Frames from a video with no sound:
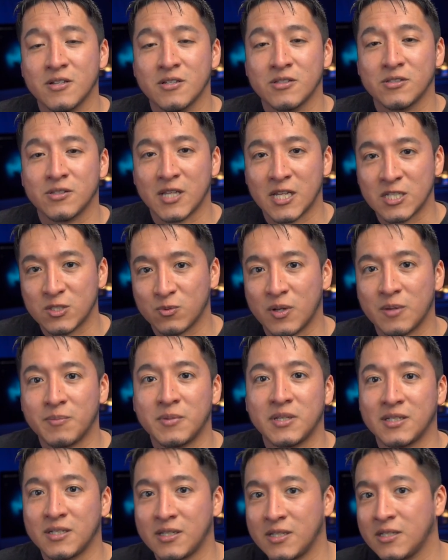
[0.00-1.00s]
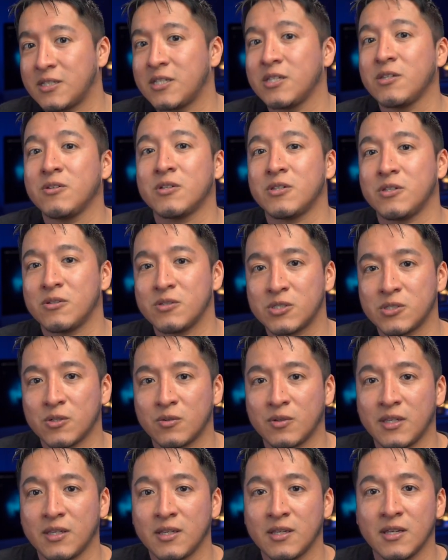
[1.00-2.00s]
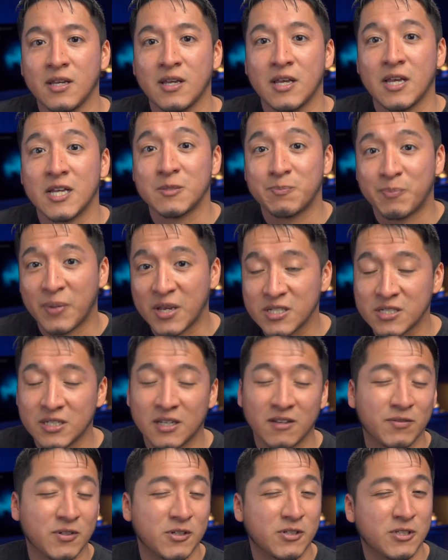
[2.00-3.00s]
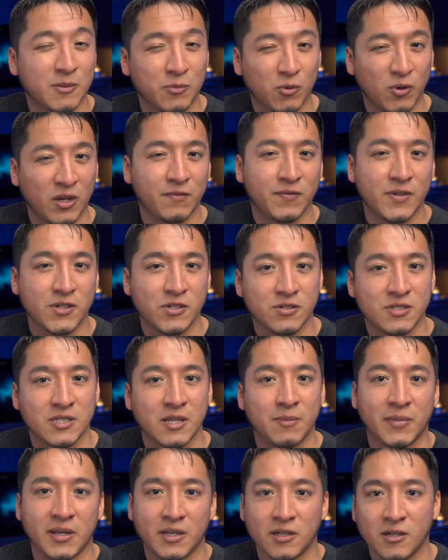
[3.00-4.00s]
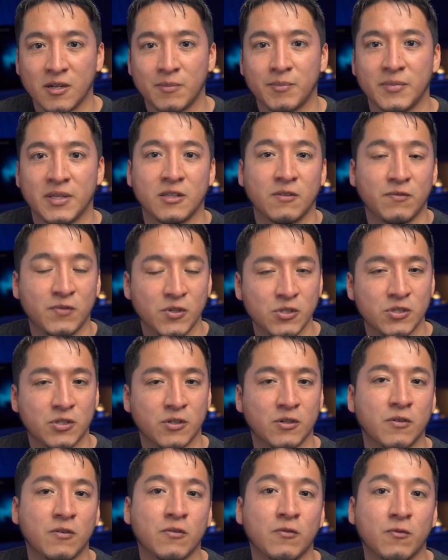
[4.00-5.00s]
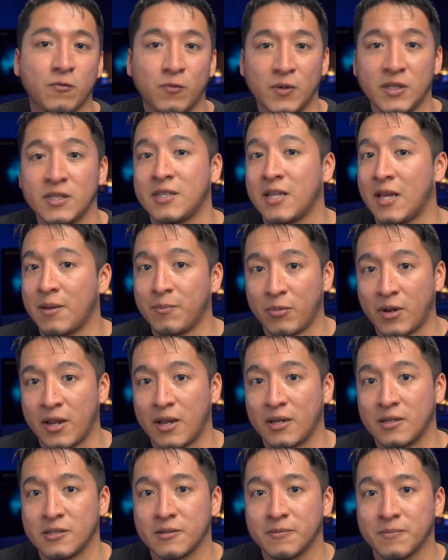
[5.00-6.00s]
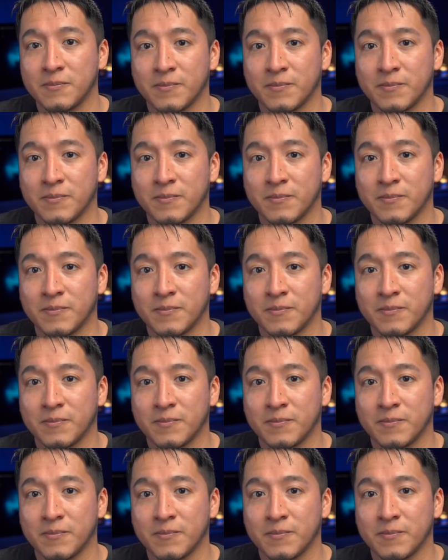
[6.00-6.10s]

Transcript: So that's why I'm gonna continue to use Sony, especially if there's some great features that might come in the future with that brand.